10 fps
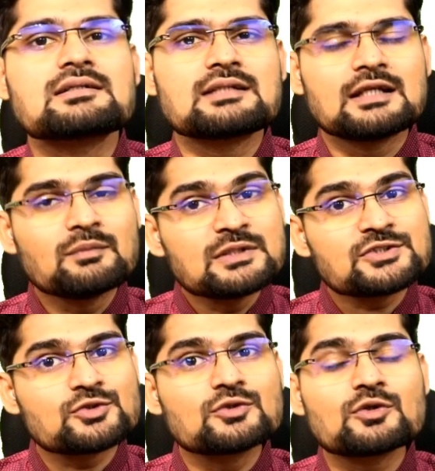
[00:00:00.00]
The Limits
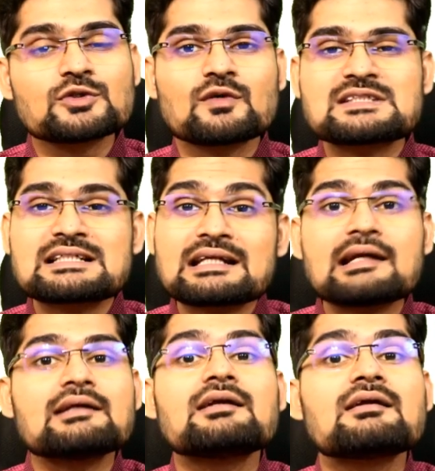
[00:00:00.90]
to Growth was a
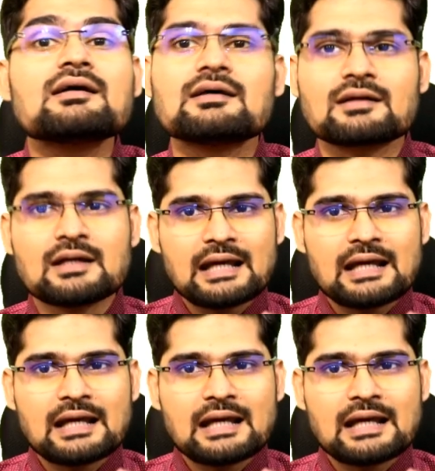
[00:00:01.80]
great trigger,